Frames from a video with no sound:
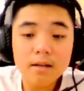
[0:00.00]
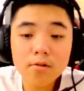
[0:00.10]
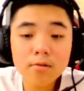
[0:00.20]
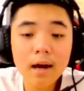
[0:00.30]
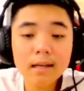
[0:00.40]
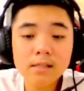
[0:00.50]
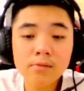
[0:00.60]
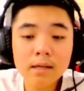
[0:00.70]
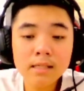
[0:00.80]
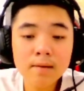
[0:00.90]
the rise
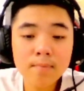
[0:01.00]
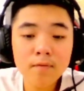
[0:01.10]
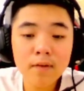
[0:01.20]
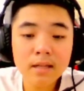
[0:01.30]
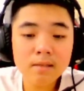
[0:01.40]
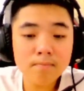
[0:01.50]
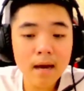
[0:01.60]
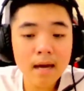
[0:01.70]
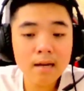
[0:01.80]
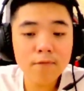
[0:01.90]
ration prevents
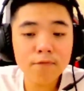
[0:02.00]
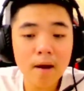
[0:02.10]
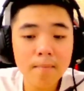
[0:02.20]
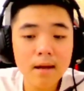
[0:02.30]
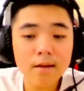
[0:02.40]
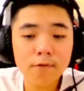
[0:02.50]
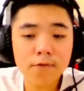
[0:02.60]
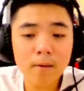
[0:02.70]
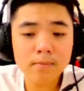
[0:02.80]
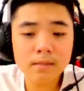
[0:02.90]
many families
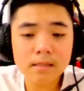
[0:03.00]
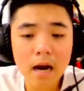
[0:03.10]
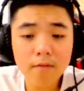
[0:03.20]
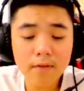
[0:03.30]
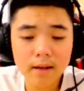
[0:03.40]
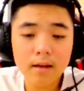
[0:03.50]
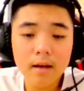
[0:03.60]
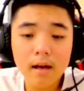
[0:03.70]
from starving